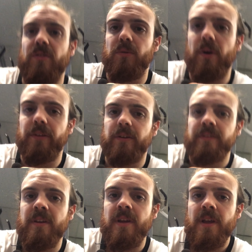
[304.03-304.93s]
row are done.
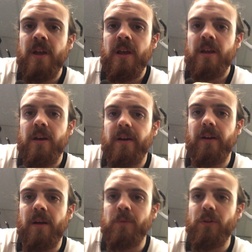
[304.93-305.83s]
Uh,
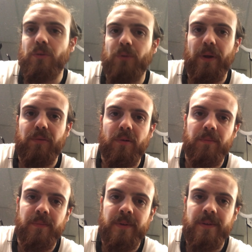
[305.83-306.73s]
I'm going to try
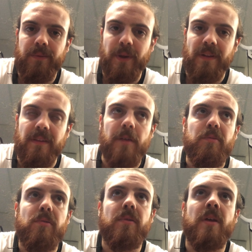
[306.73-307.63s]
some weighted
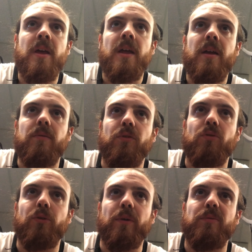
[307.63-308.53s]
dips. The
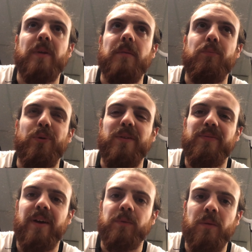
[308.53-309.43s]
shoulder is feeling pretty
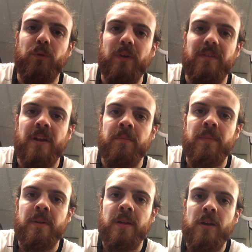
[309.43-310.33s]
fine when I'm doing them
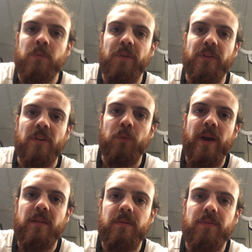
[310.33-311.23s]
without any
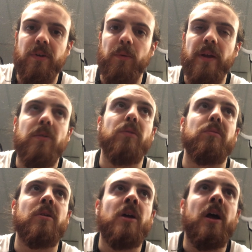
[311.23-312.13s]
weight, free weight, because
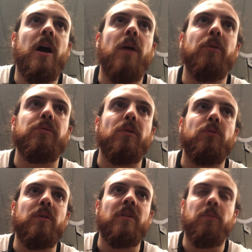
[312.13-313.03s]
I was stuck
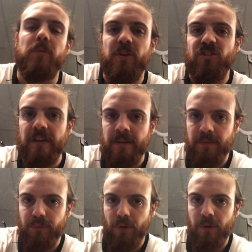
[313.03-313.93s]
doing them on machine
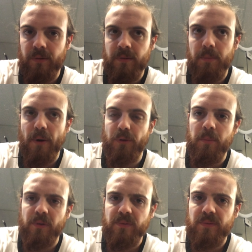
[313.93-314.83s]
for about a
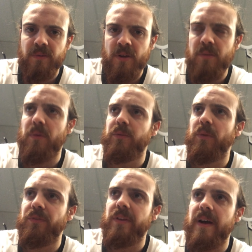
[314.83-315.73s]
month, more a
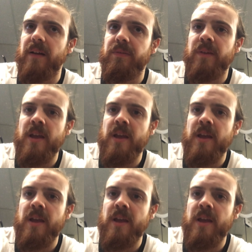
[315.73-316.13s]
month and a half,